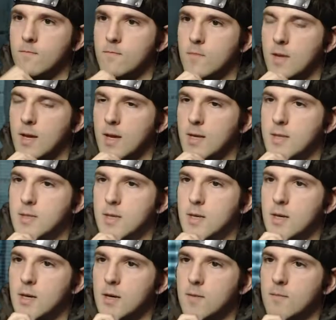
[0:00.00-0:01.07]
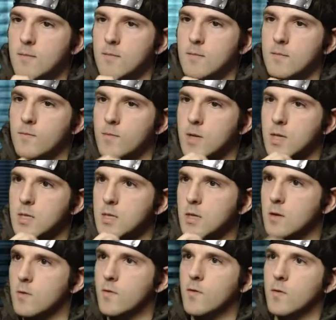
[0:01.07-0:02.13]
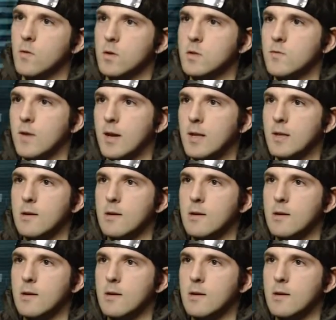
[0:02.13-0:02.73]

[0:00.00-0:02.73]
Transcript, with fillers: And um, continue forwards, right?